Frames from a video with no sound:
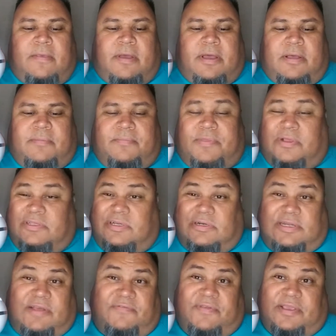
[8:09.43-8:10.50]
um, those are
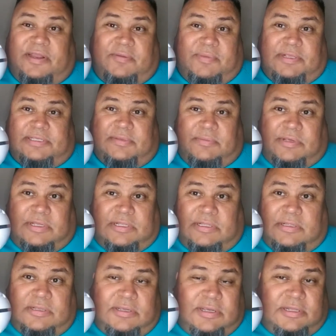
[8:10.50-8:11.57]
definitely going to be some good
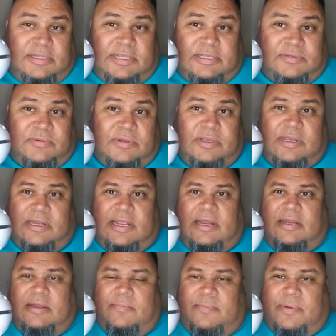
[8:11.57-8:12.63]
good things we're looking
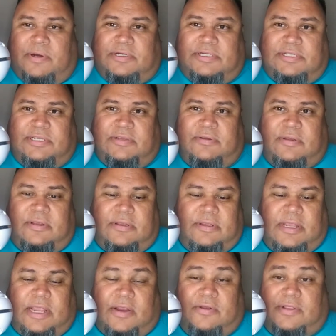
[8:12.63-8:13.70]
at purchasing
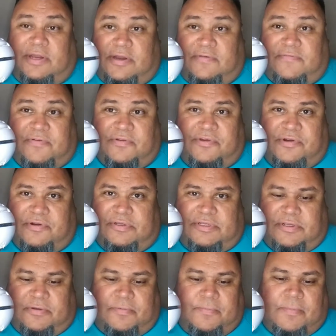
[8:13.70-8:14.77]
here in the near future.
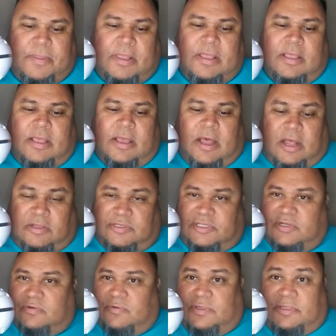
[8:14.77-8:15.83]
So
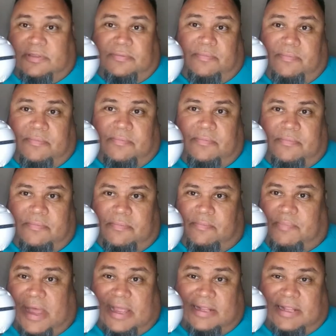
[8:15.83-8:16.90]
also with
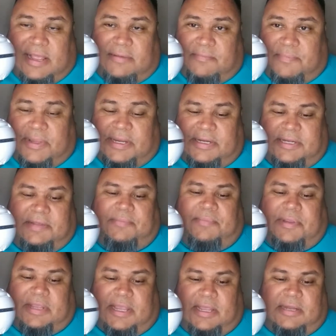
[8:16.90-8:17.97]
buying that big dip
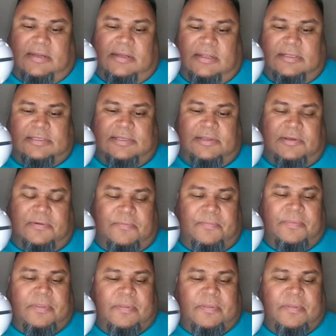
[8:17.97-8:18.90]
again. So